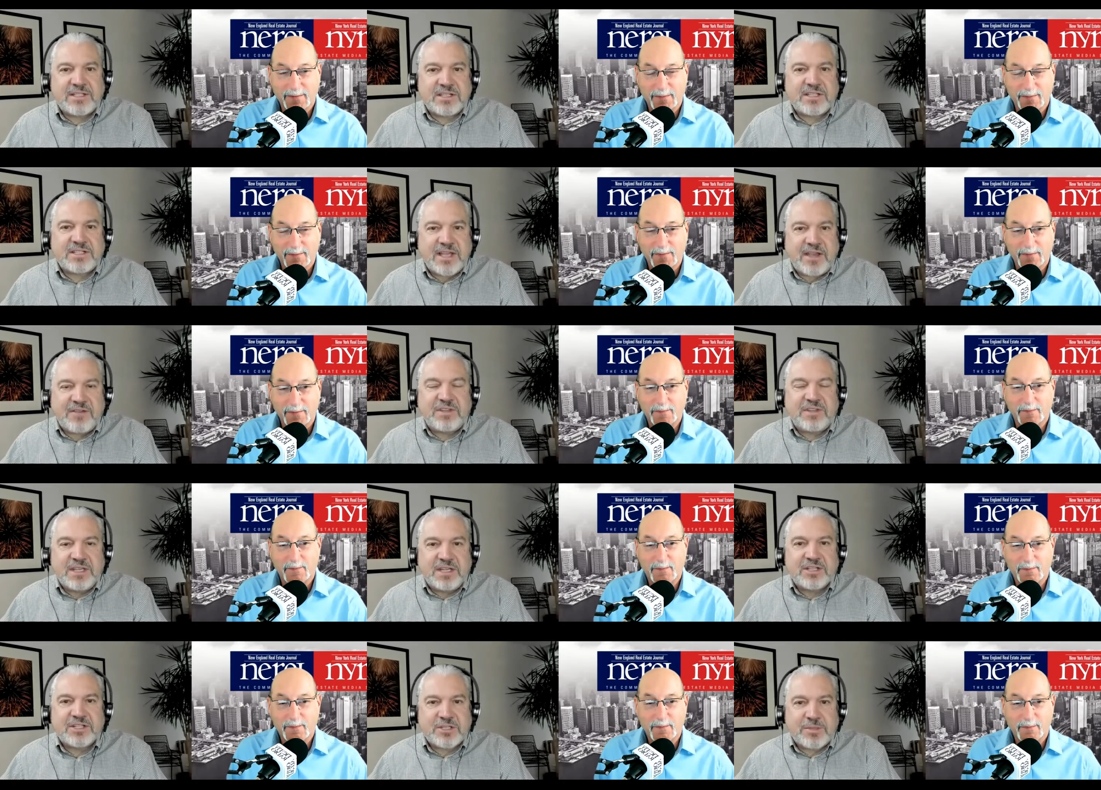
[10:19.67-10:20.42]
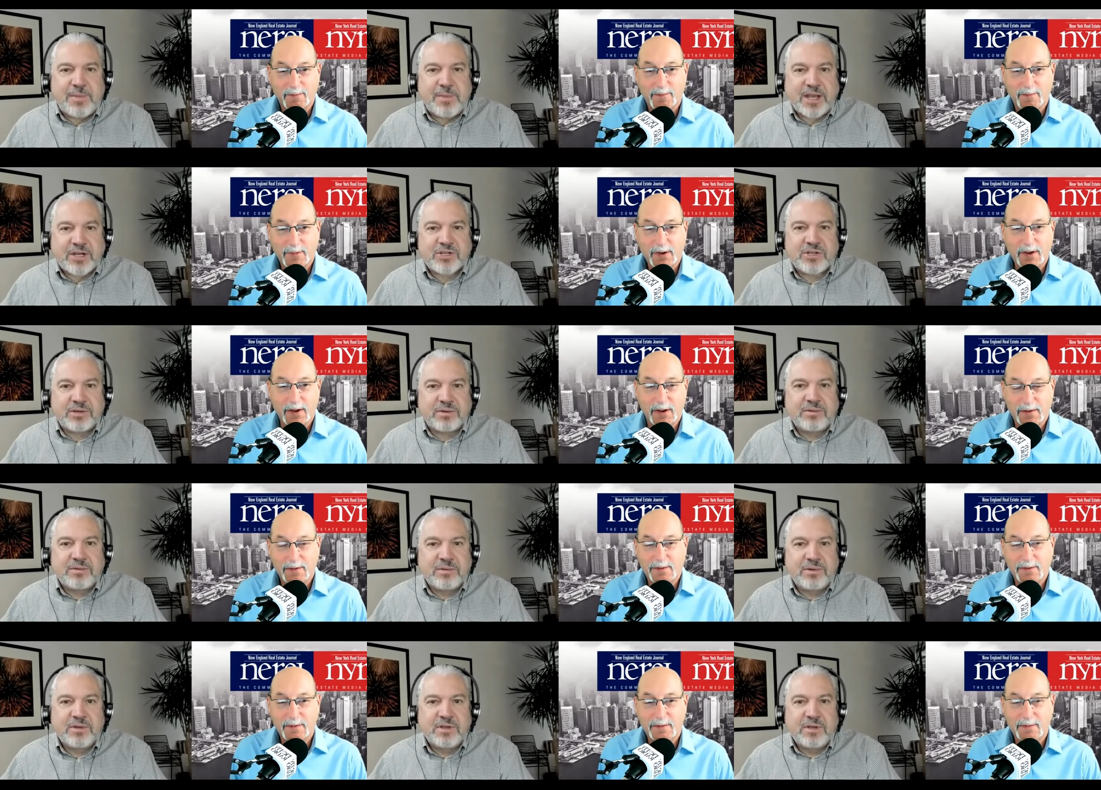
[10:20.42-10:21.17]
Speaker 1: a safety inspection.
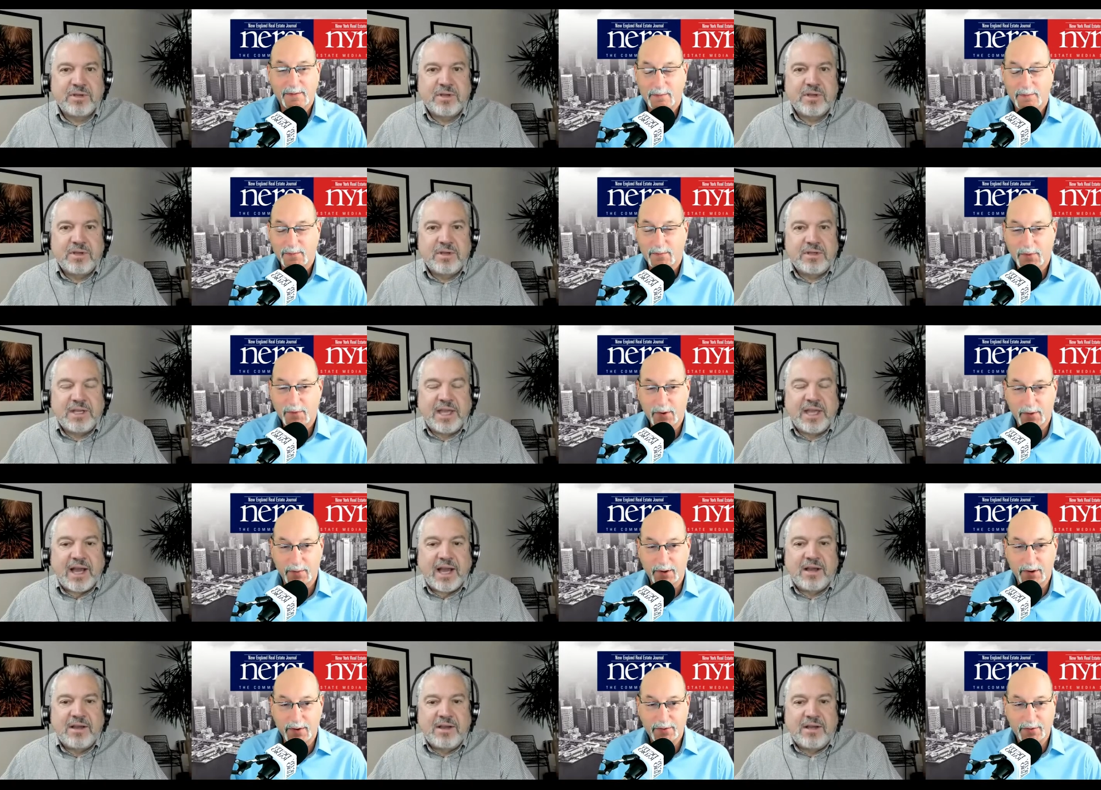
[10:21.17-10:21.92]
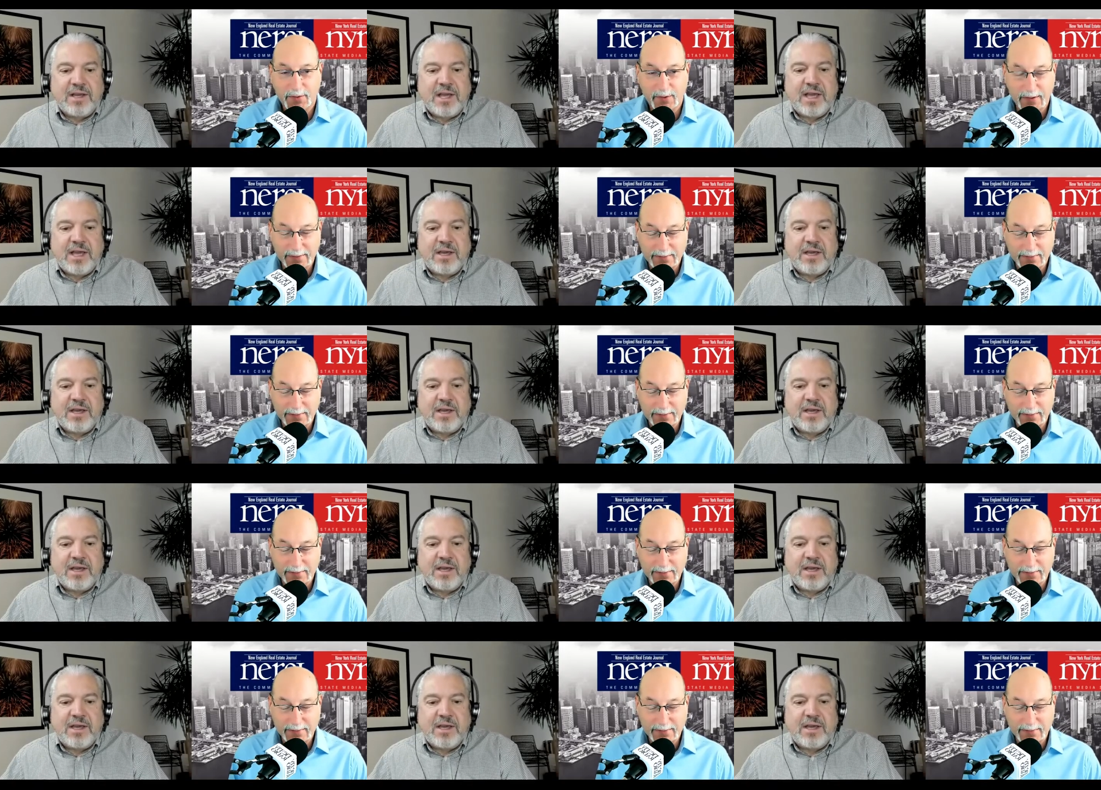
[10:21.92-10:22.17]
Yeah, yeah, pretty much.